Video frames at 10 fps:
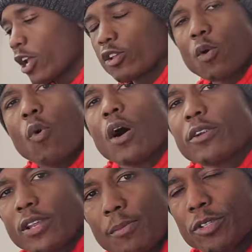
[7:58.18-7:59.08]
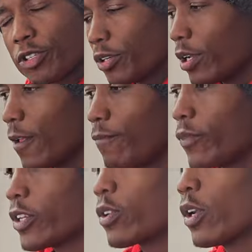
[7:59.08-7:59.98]
you your water temperature.
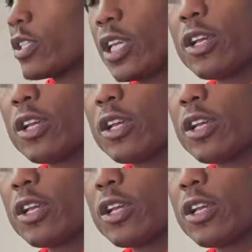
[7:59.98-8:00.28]
It's gonna tell